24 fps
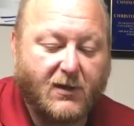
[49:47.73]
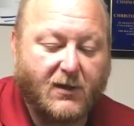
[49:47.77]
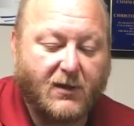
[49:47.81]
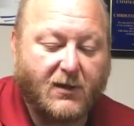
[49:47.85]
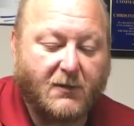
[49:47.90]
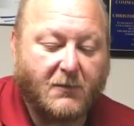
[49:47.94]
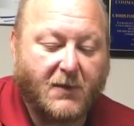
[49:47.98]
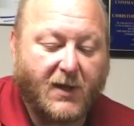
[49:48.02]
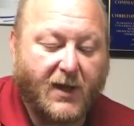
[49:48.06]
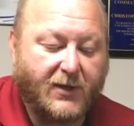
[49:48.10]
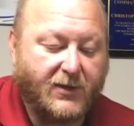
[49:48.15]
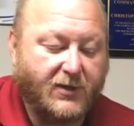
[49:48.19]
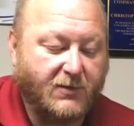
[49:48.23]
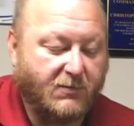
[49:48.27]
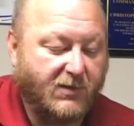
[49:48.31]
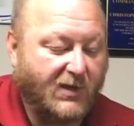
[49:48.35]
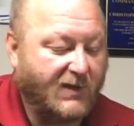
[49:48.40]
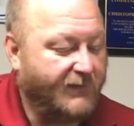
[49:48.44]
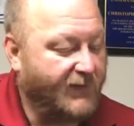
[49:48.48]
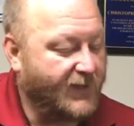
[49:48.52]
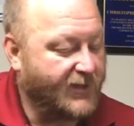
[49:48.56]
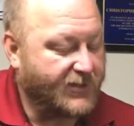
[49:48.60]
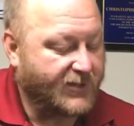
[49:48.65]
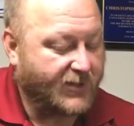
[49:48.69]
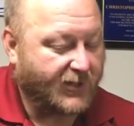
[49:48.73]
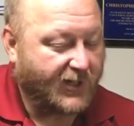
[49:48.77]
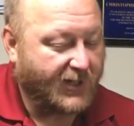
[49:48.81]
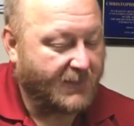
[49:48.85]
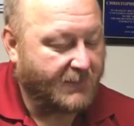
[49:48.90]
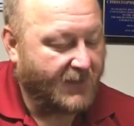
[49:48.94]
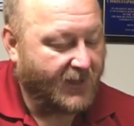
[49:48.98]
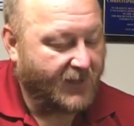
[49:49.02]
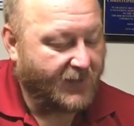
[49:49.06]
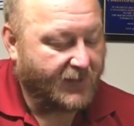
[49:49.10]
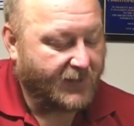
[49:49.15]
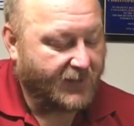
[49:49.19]
I do believe these are going
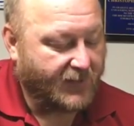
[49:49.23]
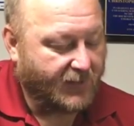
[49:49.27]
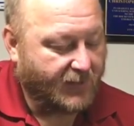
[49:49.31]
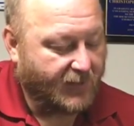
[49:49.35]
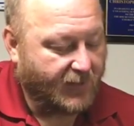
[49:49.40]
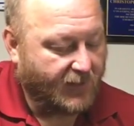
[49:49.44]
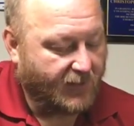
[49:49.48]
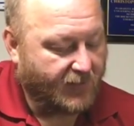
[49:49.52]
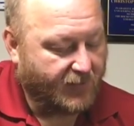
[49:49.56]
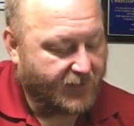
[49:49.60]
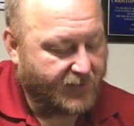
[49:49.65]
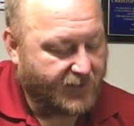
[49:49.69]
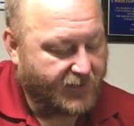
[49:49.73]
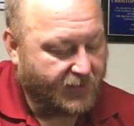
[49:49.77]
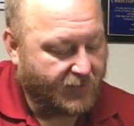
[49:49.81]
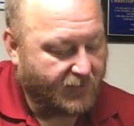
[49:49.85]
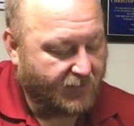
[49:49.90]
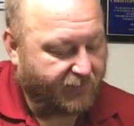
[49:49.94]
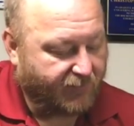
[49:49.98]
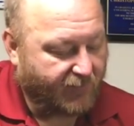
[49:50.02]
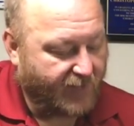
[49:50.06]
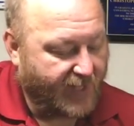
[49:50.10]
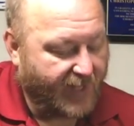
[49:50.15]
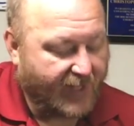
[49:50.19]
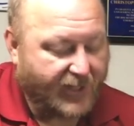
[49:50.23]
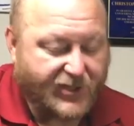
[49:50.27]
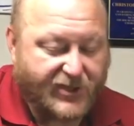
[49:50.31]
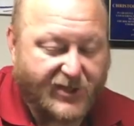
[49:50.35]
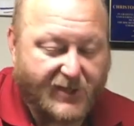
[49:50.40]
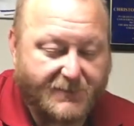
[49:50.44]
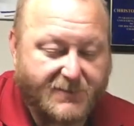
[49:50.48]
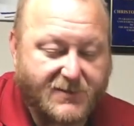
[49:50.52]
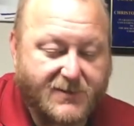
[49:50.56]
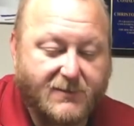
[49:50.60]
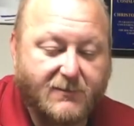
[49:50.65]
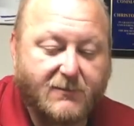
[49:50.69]
to be the two
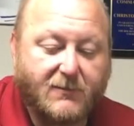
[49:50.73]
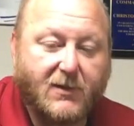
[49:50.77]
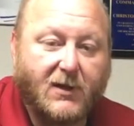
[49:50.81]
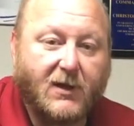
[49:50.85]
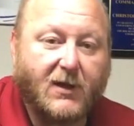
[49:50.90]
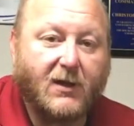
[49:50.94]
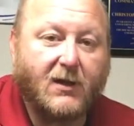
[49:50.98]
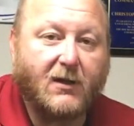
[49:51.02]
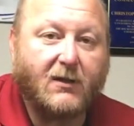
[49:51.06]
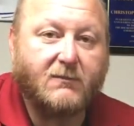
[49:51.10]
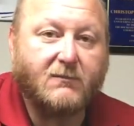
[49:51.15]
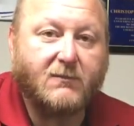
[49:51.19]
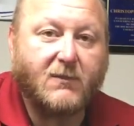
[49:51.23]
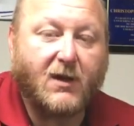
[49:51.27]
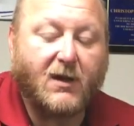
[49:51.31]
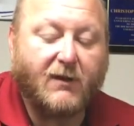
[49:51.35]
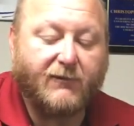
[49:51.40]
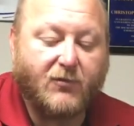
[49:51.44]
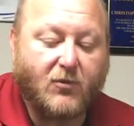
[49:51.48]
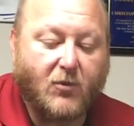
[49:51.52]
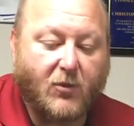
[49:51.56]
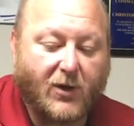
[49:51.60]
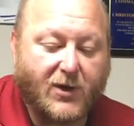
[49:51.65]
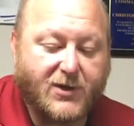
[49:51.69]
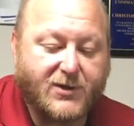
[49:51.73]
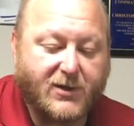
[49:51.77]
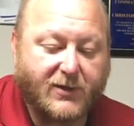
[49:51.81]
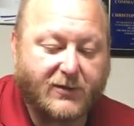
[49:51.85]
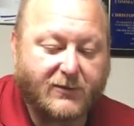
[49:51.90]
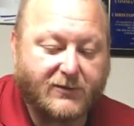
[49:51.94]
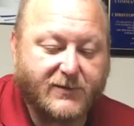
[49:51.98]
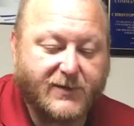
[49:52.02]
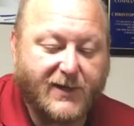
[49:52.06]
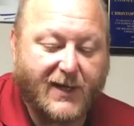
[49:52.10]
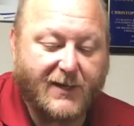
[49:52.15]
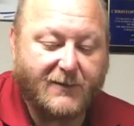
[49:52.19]
flagships of Quarter
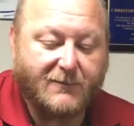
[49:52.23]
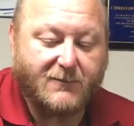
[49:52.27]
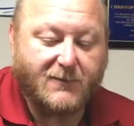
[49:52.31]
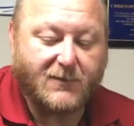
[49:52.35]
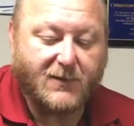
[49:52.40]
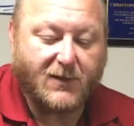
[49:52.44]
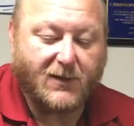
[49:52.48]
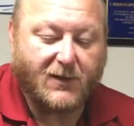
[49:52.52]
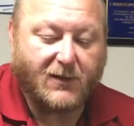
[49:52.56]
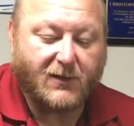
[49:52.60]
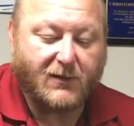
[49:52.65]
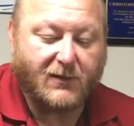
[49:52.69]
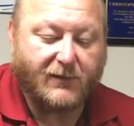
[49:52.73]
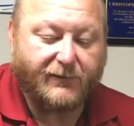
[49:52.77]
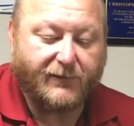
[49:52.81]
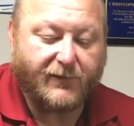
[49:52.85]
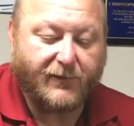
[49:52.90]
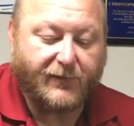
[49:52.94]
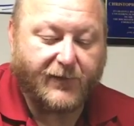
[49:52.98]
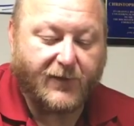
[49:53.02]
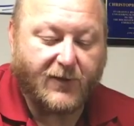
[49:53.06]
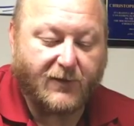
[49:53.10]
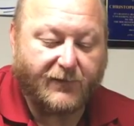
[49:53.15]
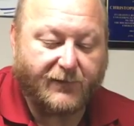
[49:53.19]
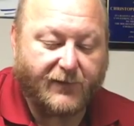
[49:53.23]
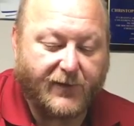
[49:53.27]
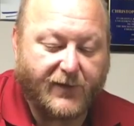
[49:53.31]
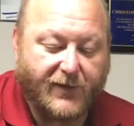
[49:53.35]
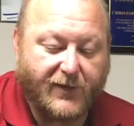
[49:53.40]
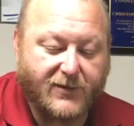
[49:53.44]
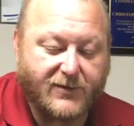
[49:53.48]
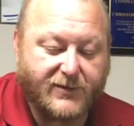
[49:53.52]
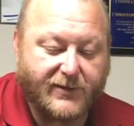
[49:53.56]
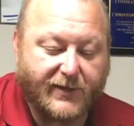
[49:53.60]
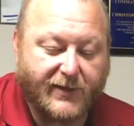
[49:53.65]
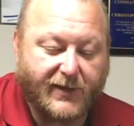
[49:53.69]
Circle 10 for
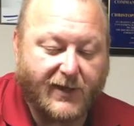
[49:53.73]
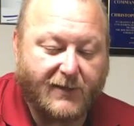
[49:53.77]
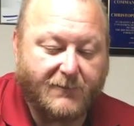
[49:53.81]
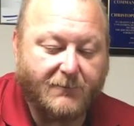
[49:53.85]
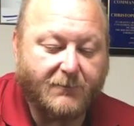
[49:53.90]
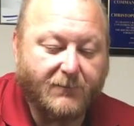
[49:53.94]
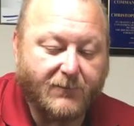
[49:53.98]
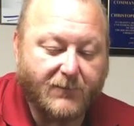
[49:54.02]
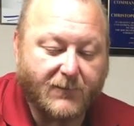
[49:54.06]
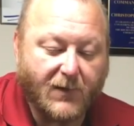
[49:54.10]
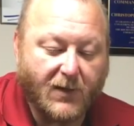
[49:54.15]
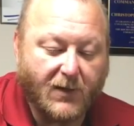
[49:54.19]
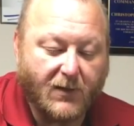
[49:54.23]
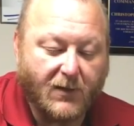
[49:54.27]
years to come.